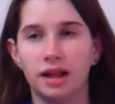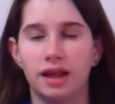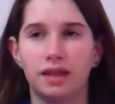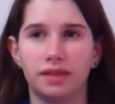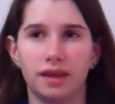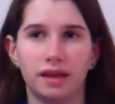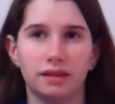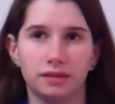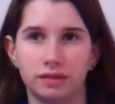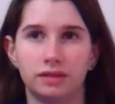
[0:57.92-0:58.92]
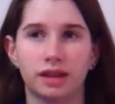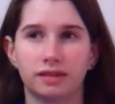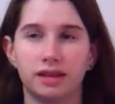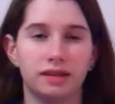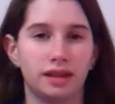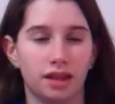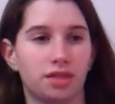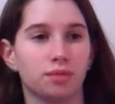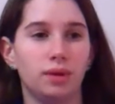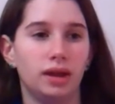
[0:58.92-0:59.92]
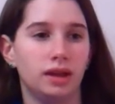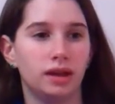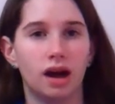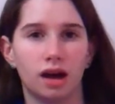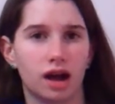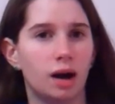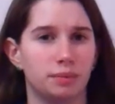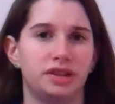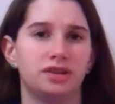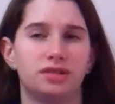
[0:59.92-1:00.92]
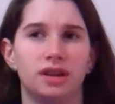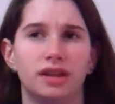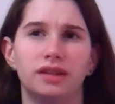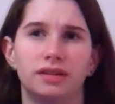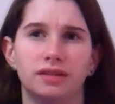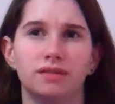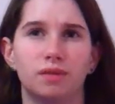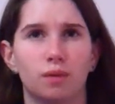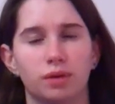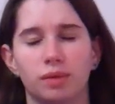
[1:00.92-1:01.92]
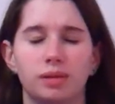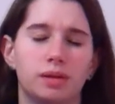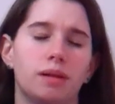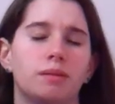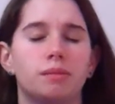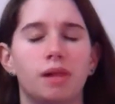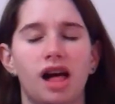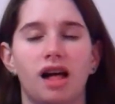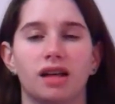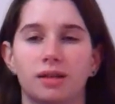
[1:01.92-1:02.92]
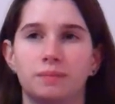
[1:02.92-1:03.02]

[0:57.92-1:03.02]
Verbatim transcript: and then next day, day three, uh, competition for blah blah blah blah blah.